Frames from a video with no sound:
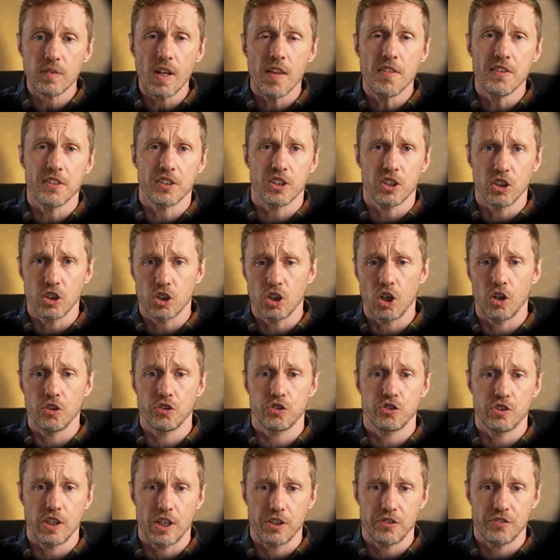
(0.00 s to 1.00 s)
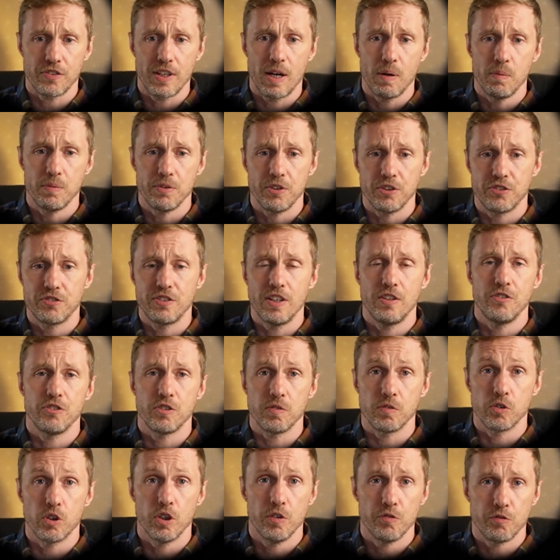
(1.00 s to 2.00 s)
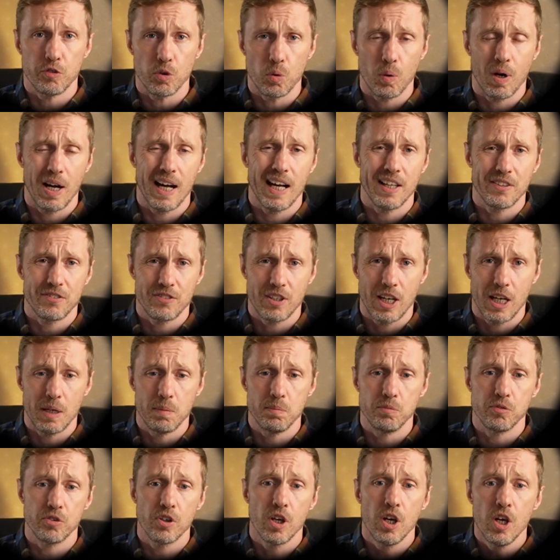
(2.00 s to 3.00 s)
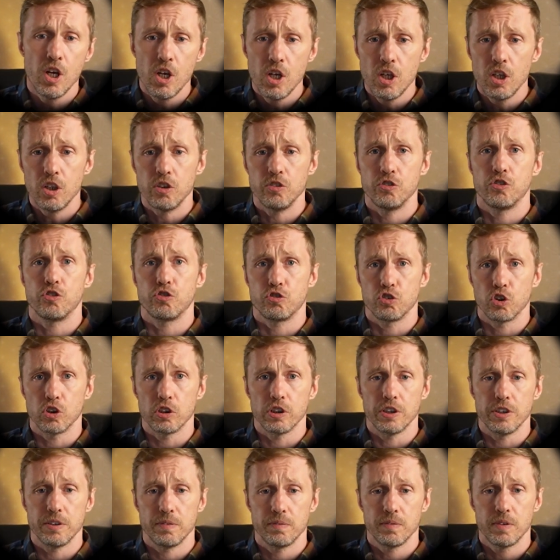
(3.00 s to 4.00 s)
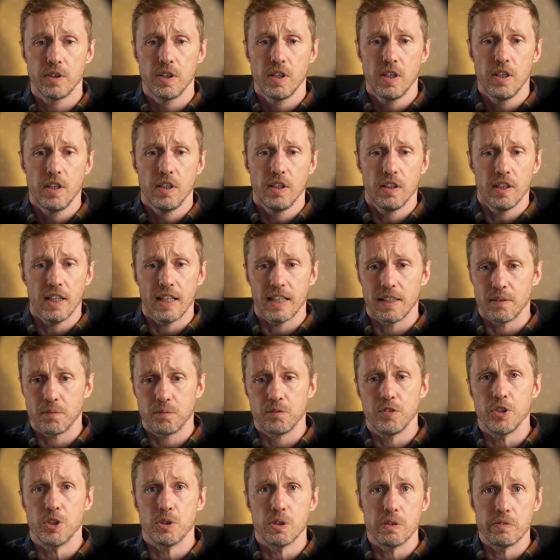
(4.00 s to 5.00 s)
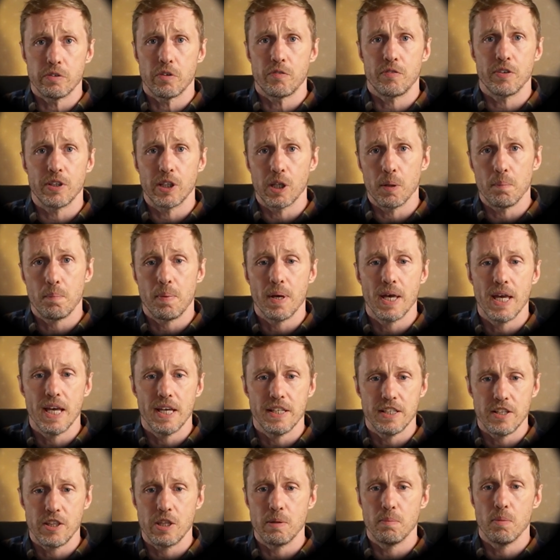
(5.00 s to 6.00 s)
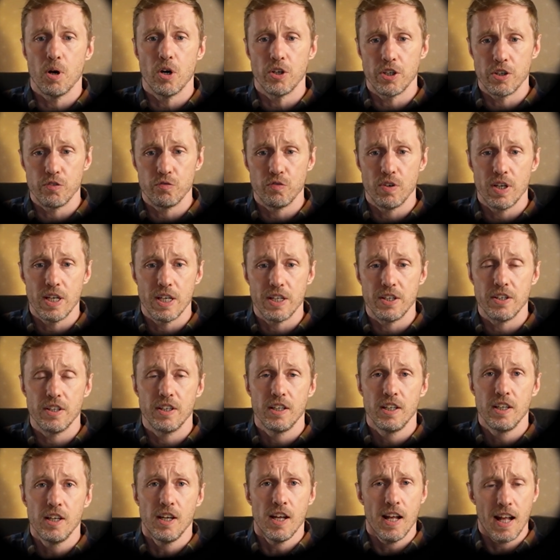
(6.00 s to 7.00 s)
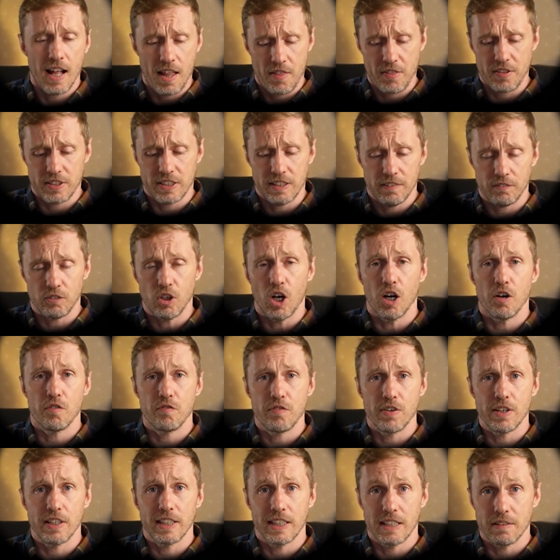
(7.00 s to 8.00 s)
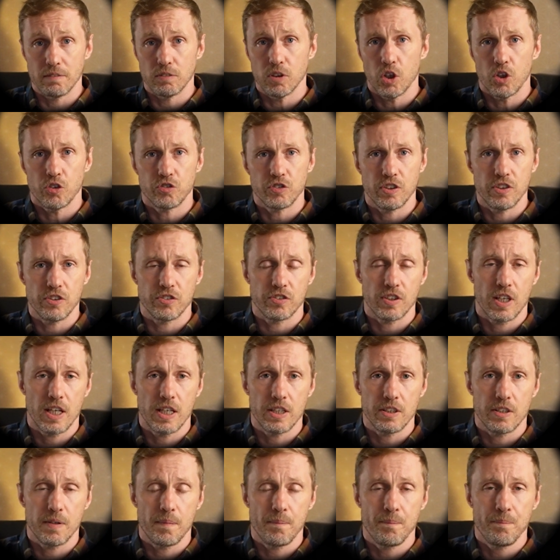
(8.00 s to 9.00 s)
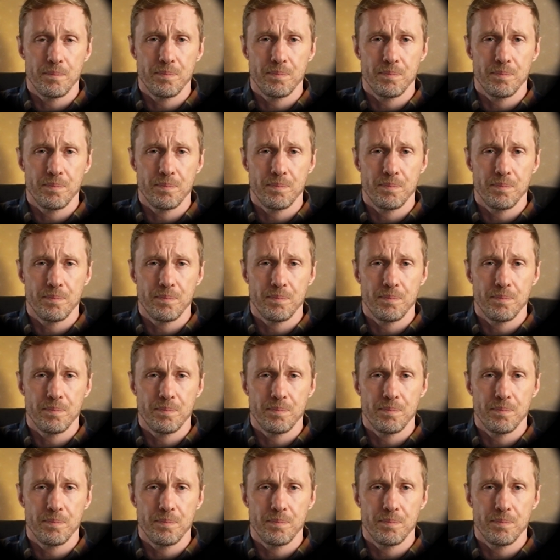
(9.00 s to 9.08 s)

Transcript: And you can contrast that with the sense of going through hard times and struggling. Like, did you ever feel a pain in the morning rain? I think I've got a feeling I've lost inside.